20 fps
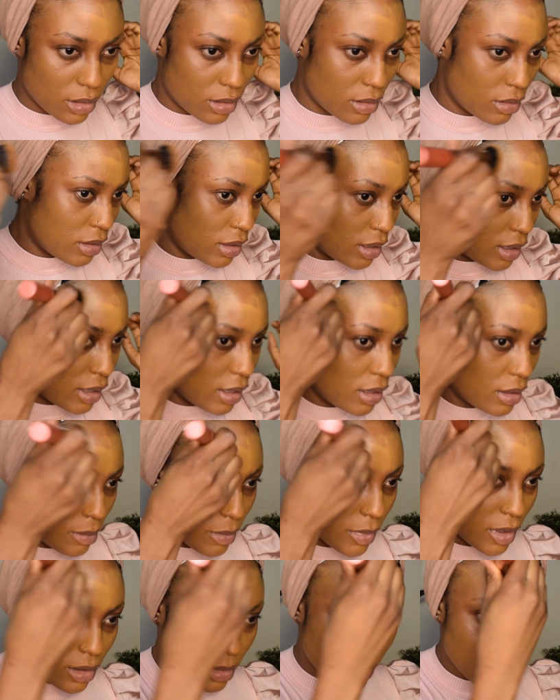Okay,
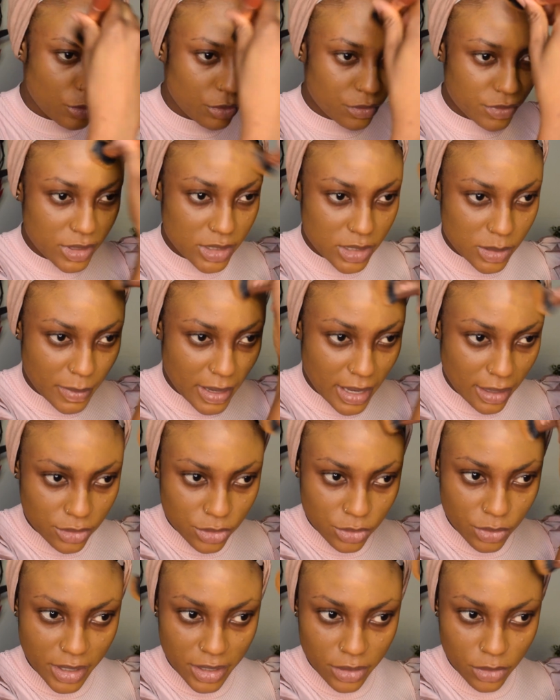I'm gonna move this back
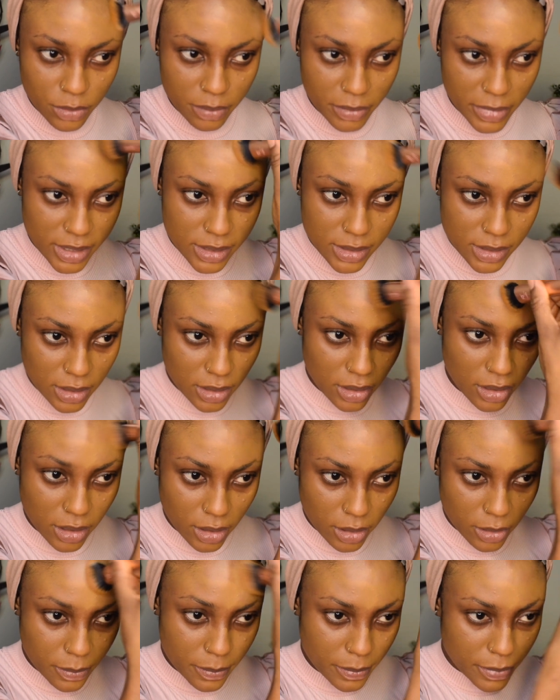so I don't mess it
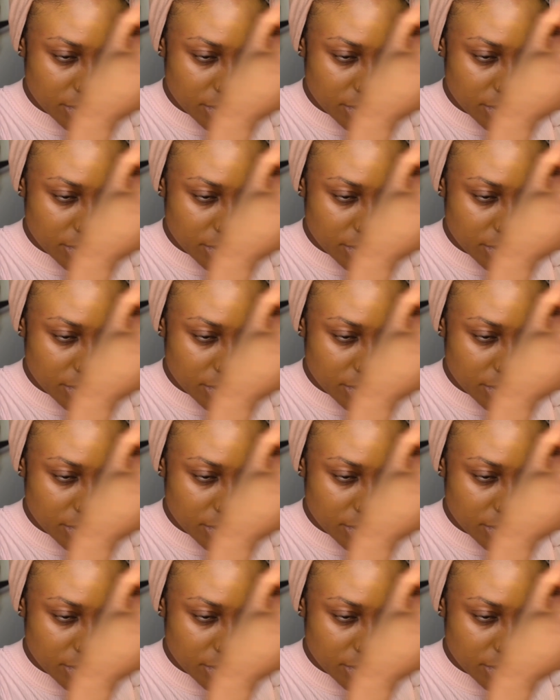up.